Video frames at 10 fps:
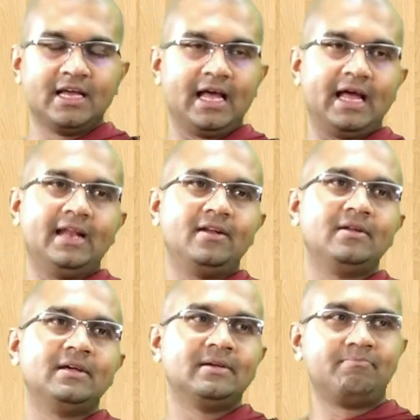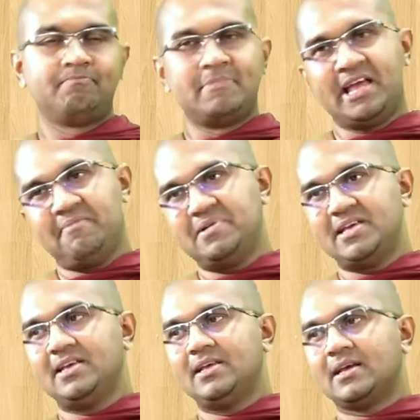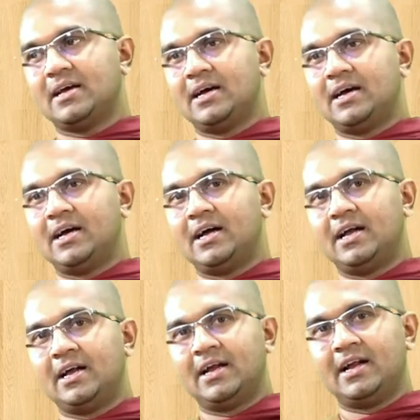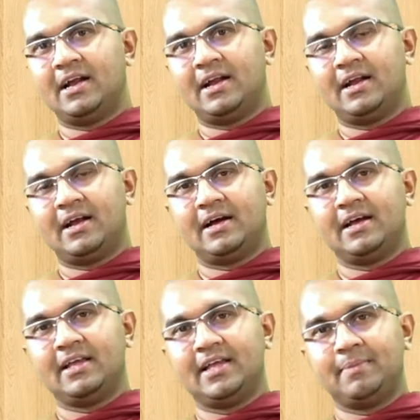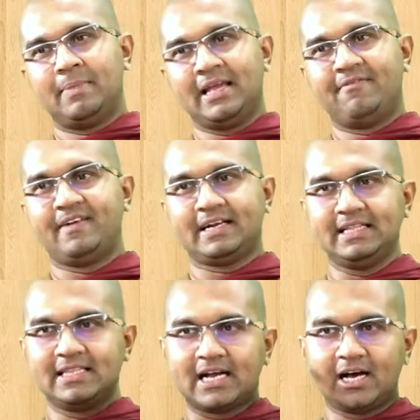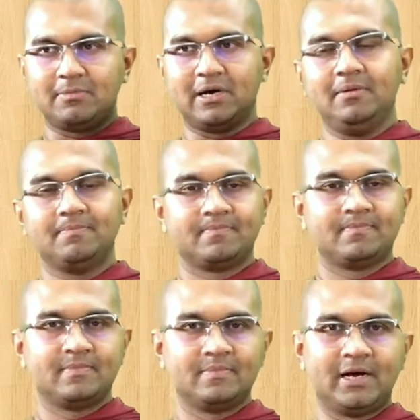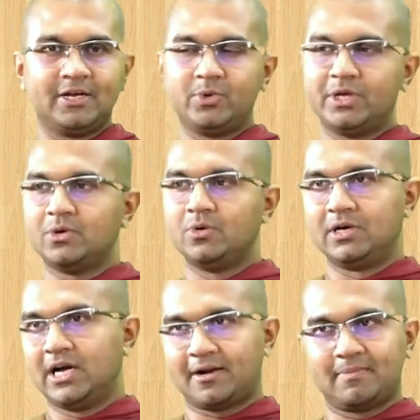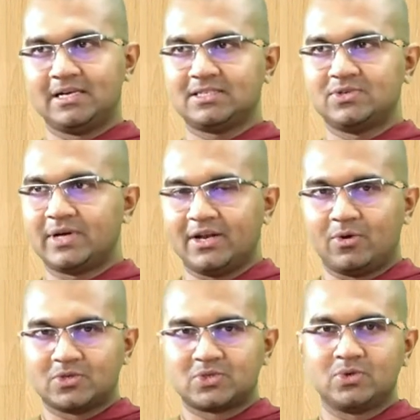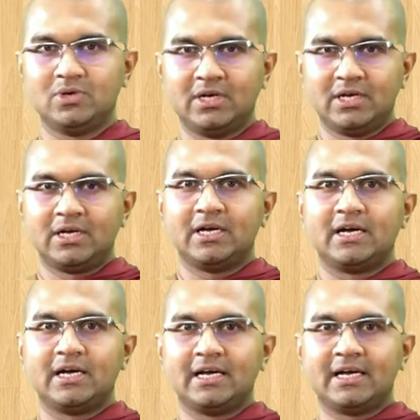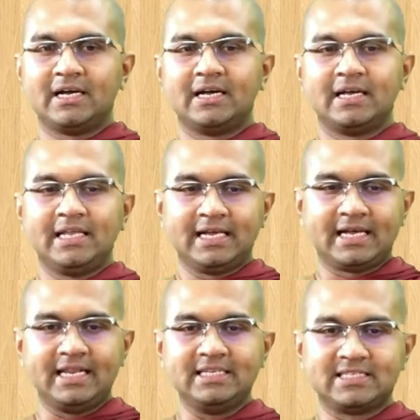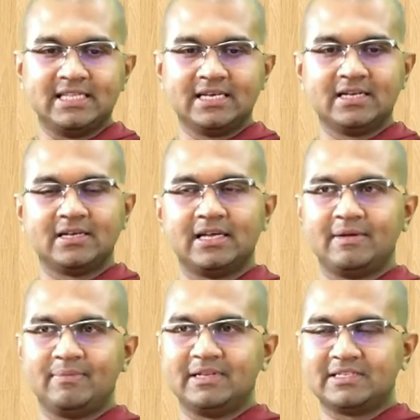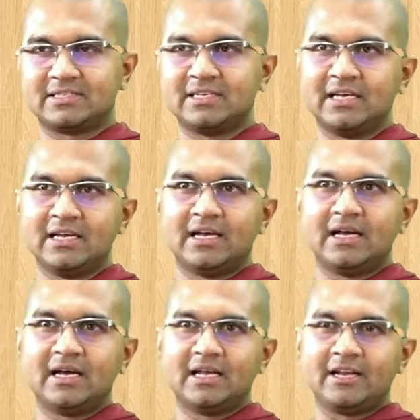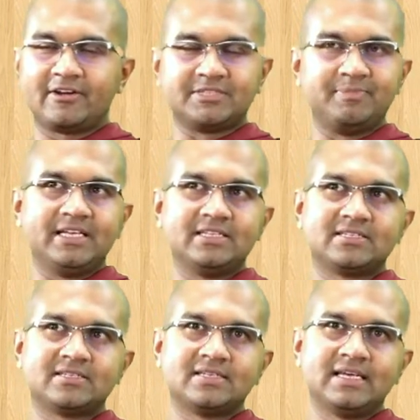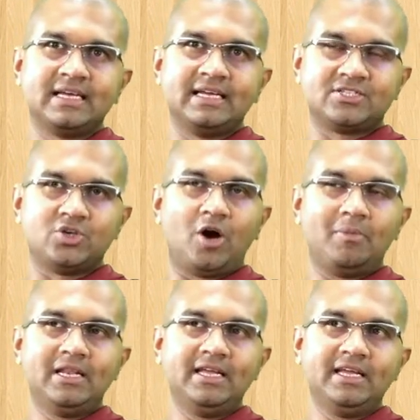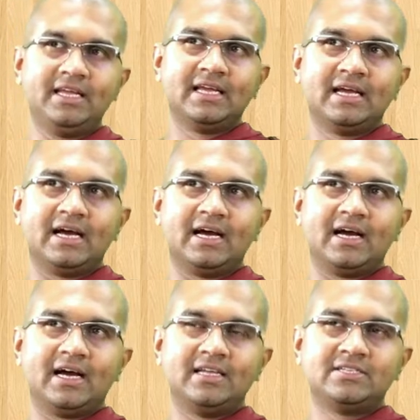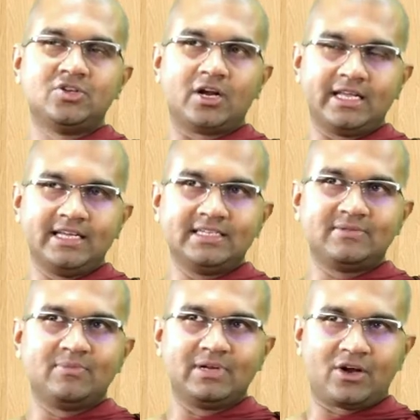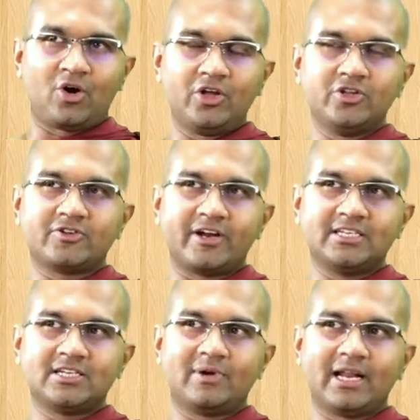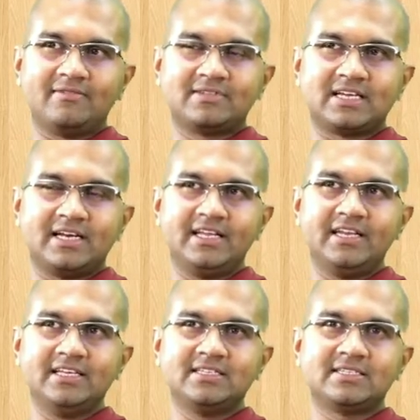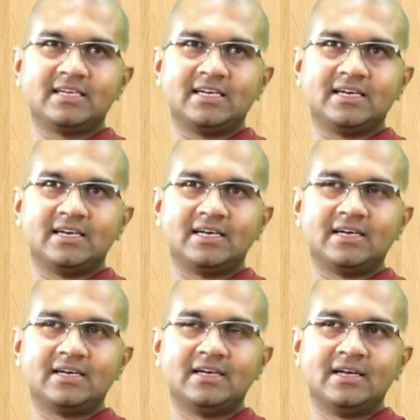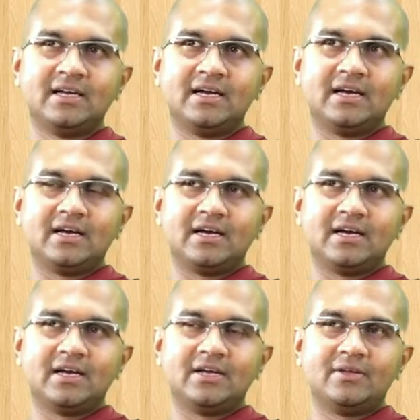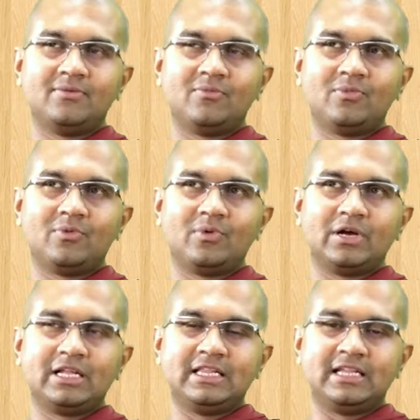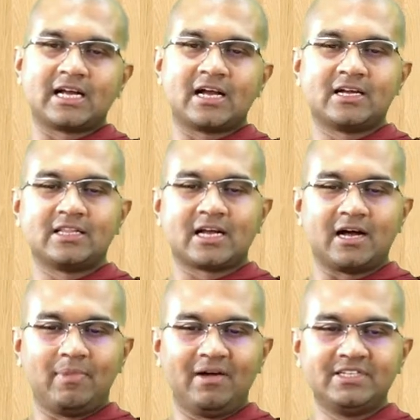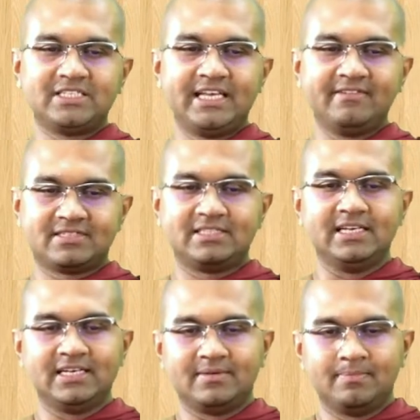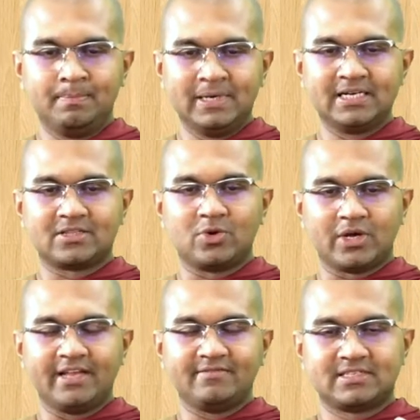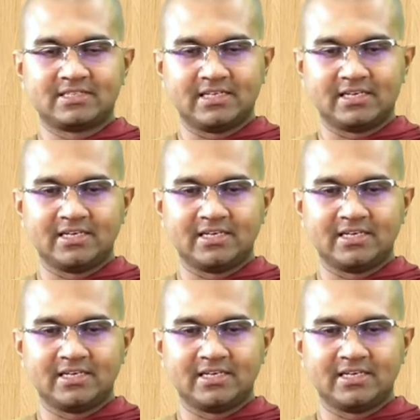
and maybe uh, by effecting the karma, by doing good karmas, you can also uh, increase the uh, means uh, increase means it's normally, uh, it's not easy, according to tradition what I have studied is uh, uh, the, the kama which gives the birth or gives, uh,